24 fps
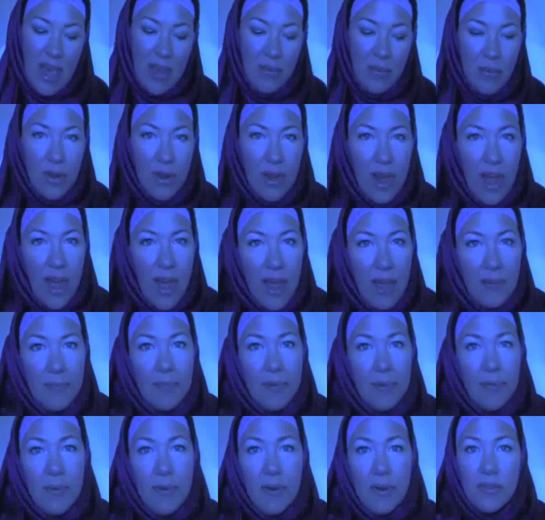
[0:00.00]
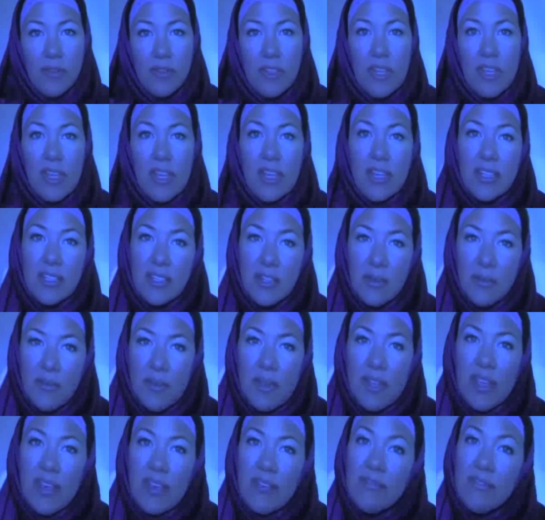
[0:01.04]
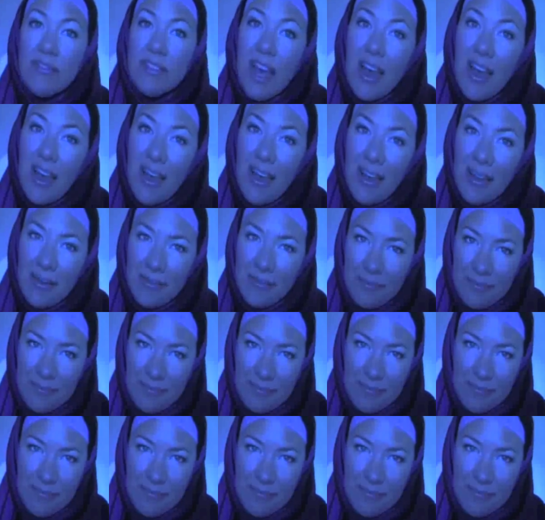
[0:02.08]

And what I'm proposing is that we give time.